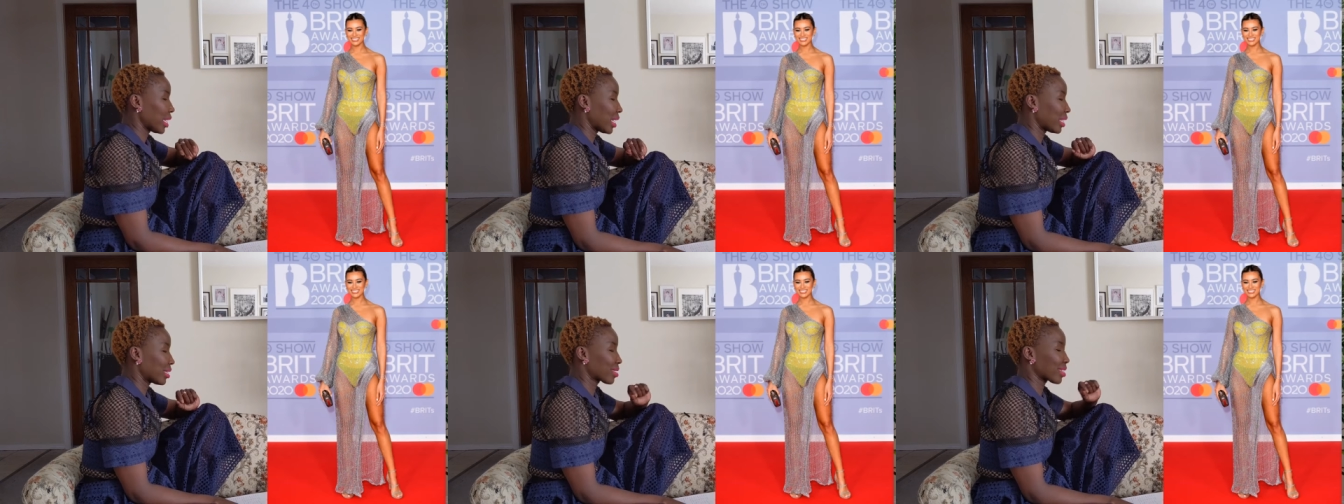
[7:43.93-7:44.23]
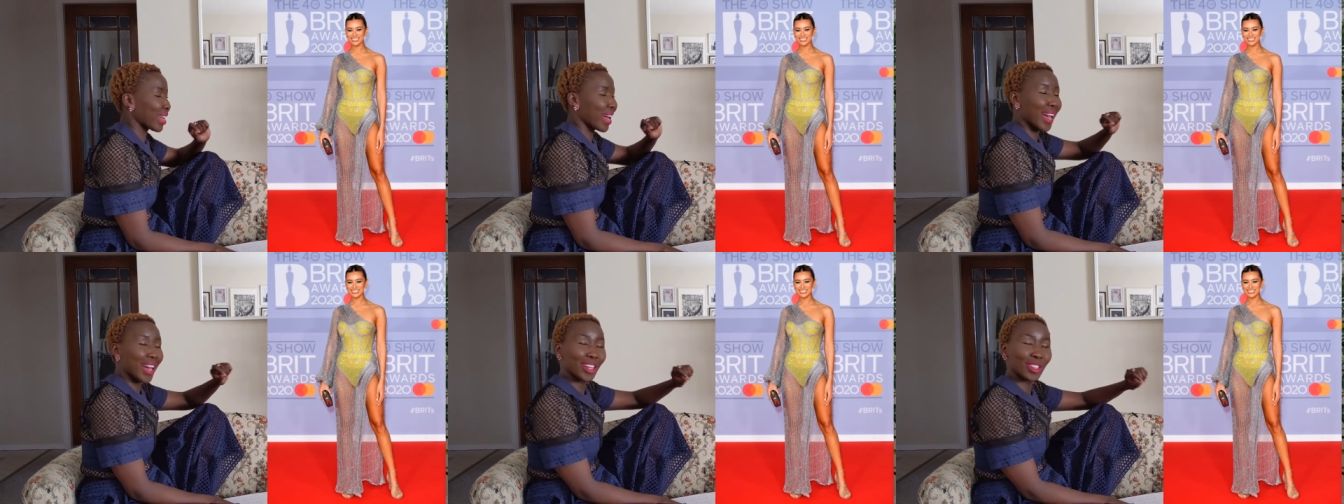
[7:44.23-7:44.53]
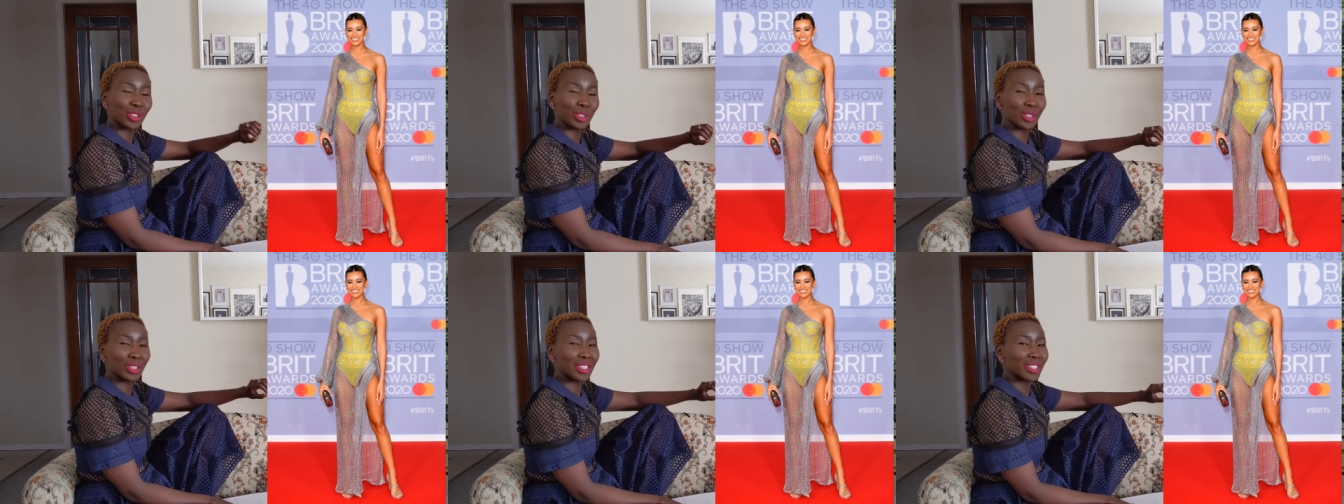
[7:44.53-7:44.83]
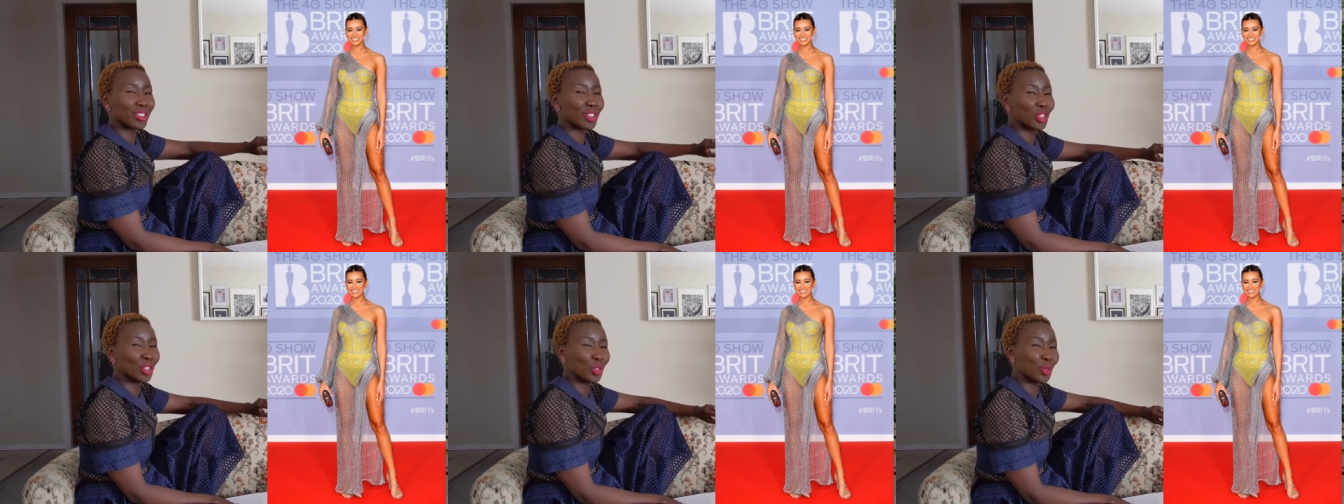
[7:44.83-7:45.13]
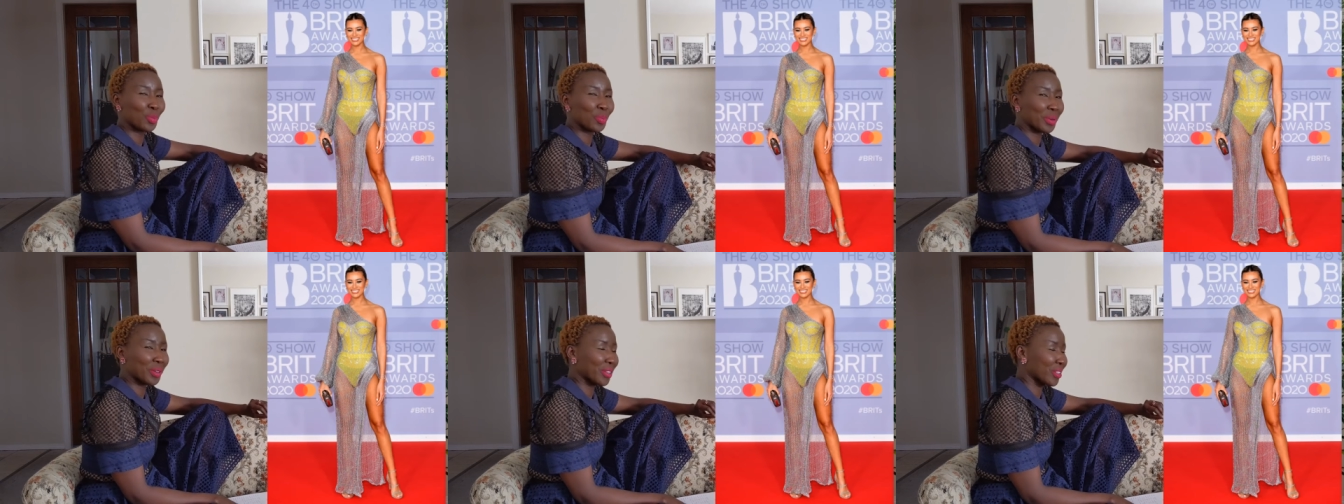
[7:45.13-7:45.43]
it's actually
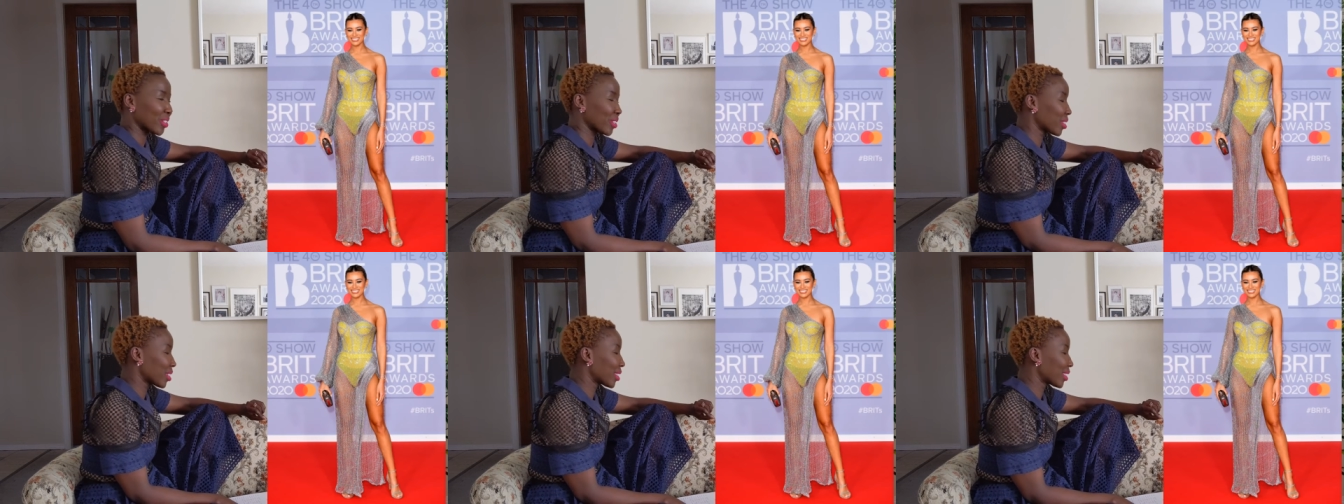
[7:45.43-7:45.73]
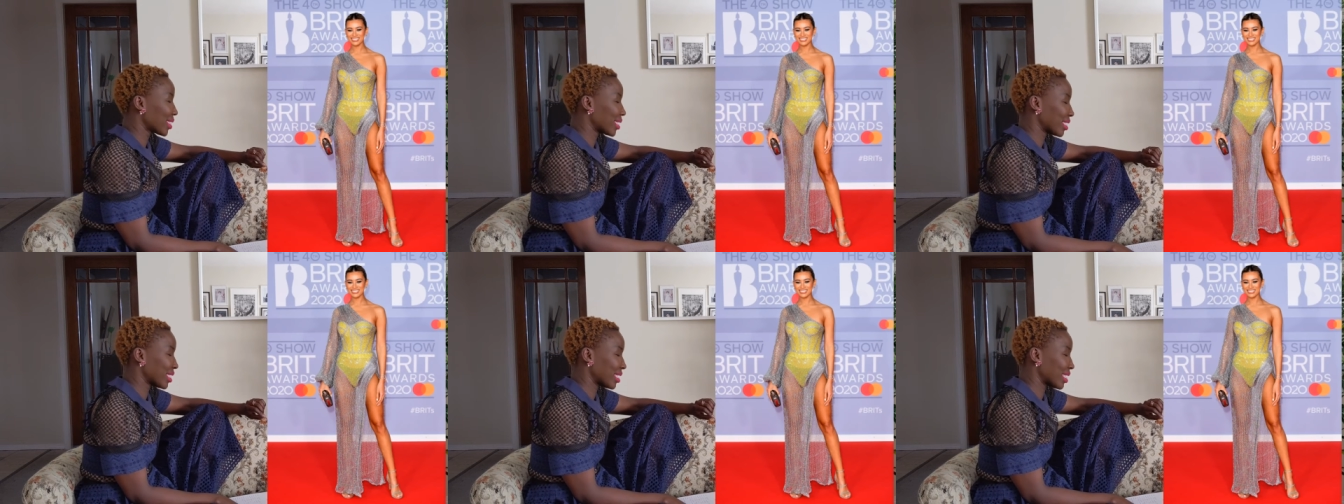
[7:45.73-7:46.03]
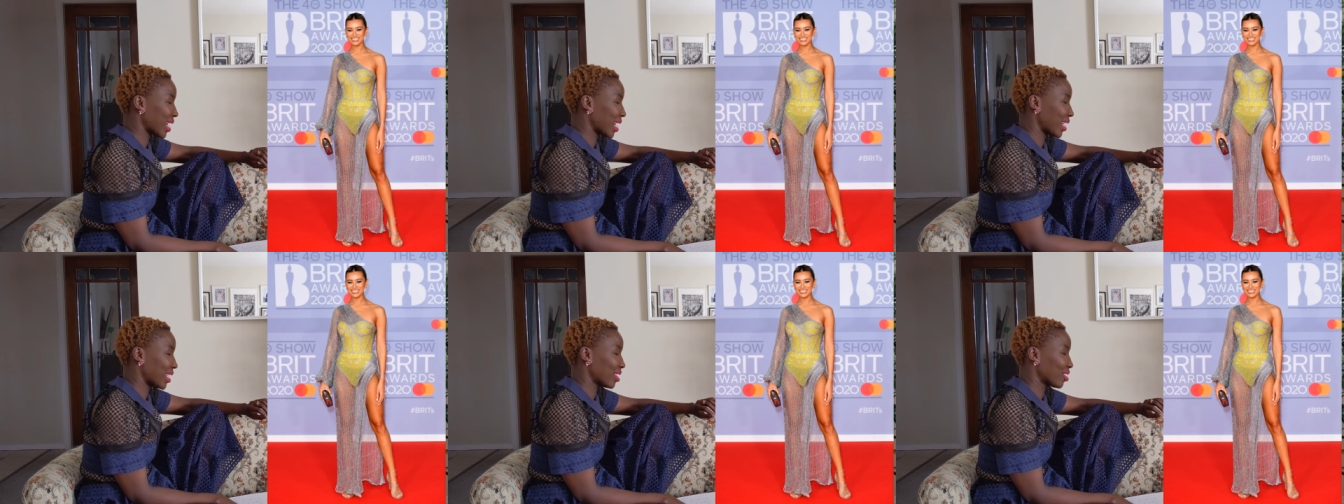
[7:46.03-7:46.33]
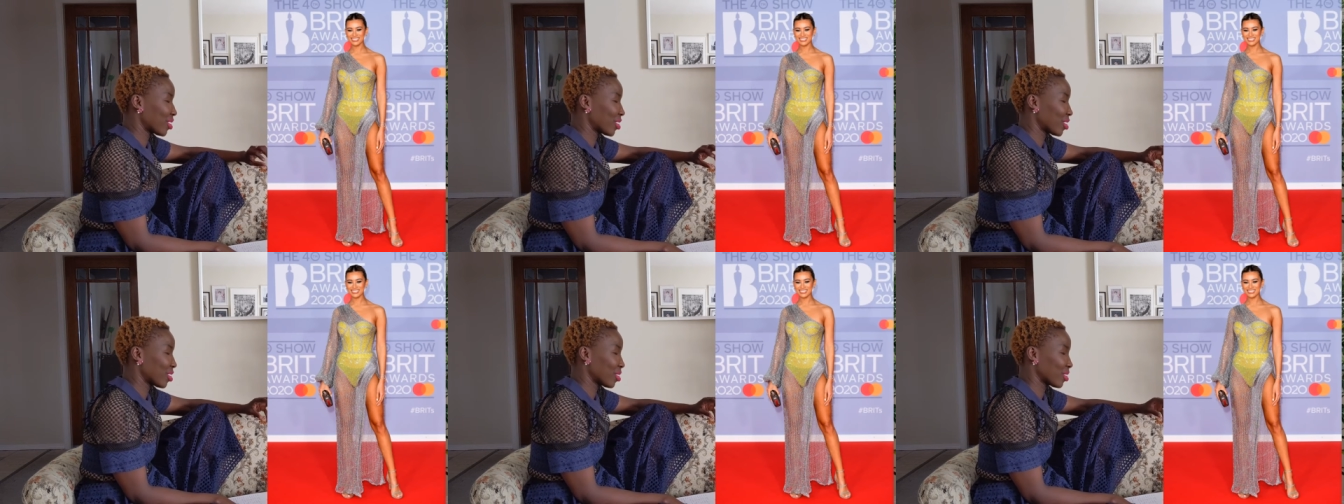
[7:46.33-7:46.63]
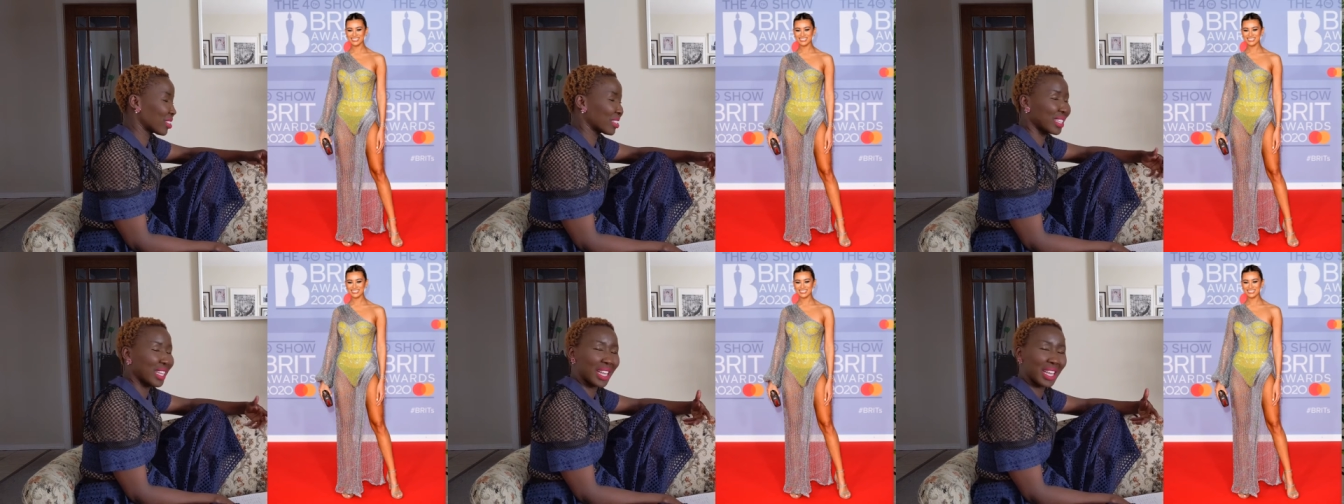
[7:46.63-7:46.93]
super nice
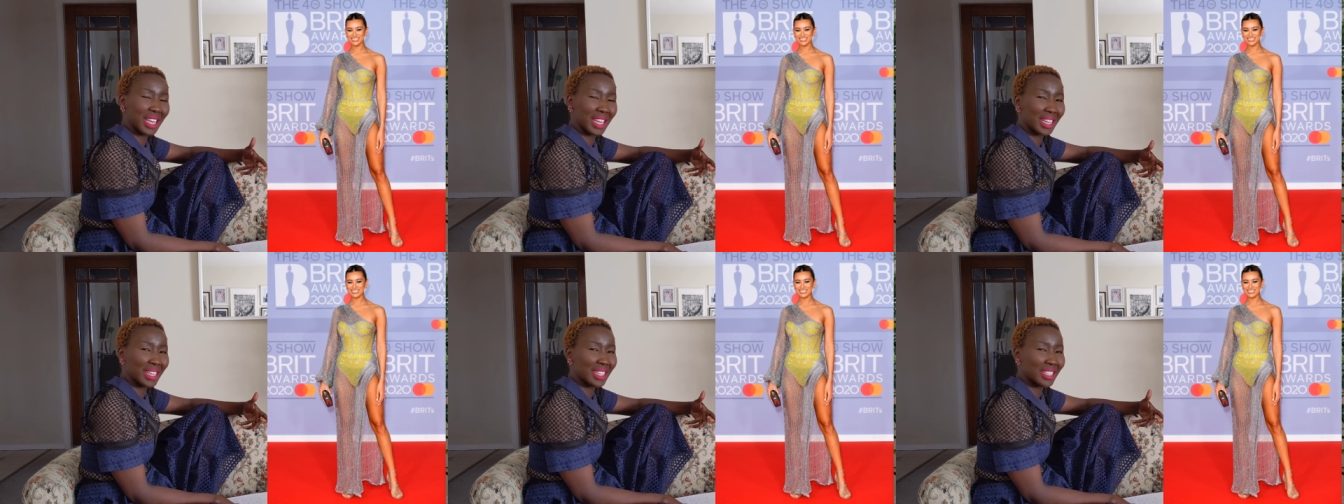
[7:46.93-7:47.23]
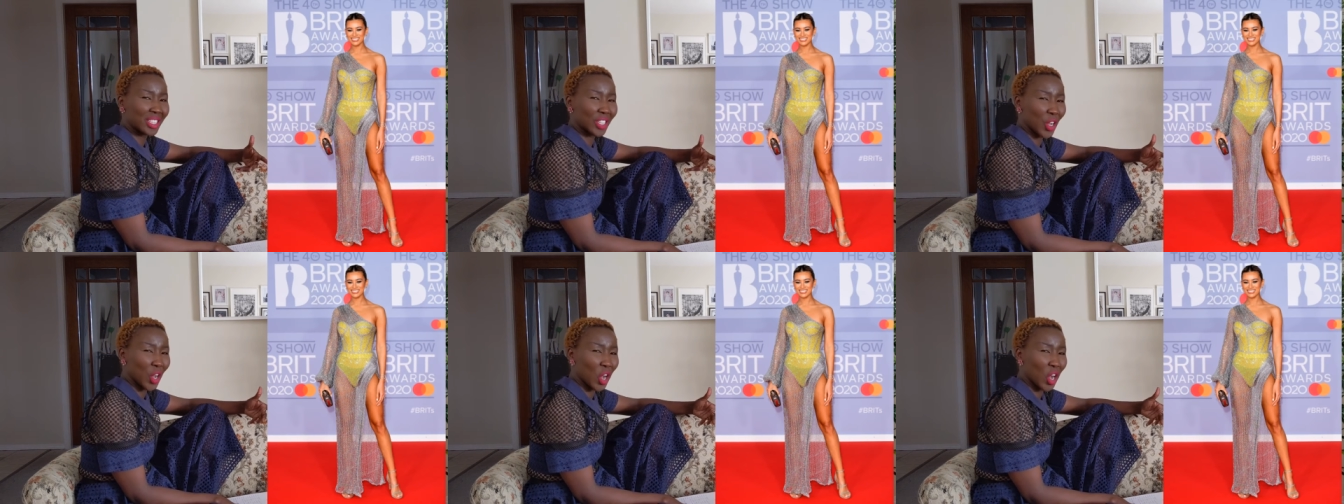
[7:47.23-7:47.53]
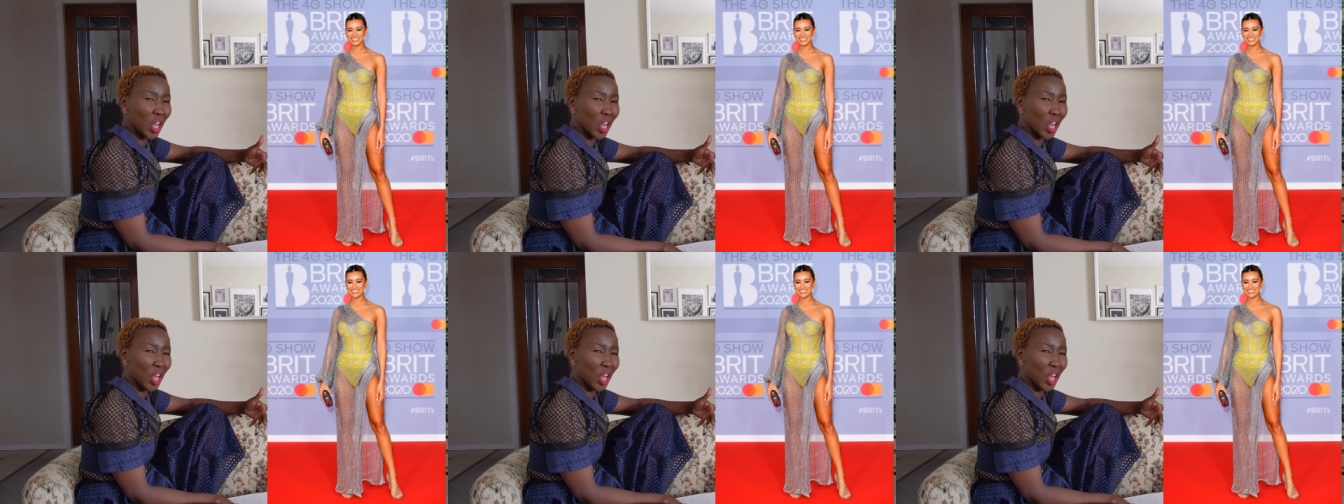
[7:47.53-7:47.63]
to see it